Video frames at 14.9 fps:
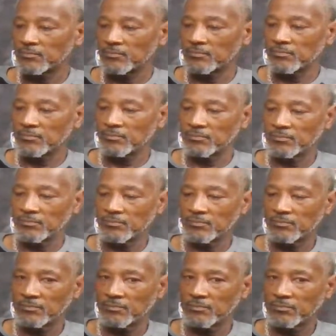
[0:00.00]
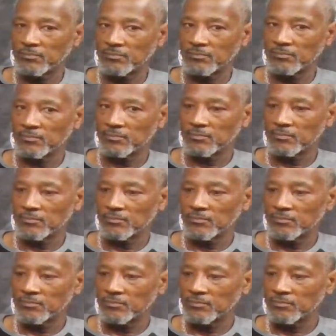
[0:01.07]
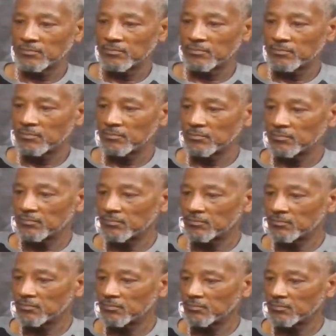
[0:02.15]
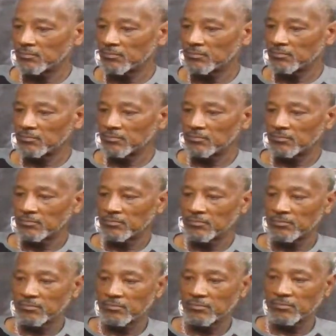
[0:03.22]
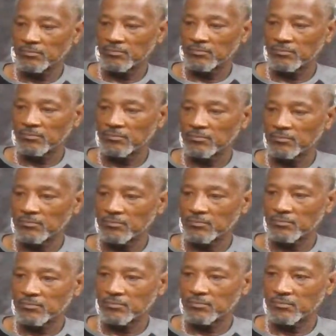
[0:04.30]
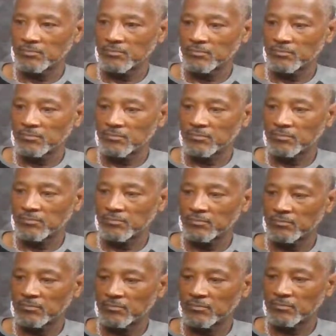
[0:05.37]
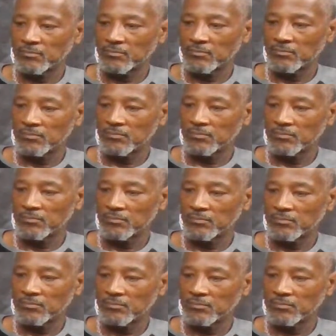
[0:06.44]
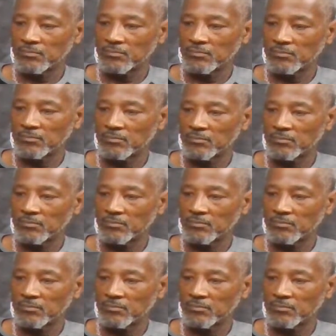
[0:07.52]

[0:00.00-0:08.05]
This person isn't speaking.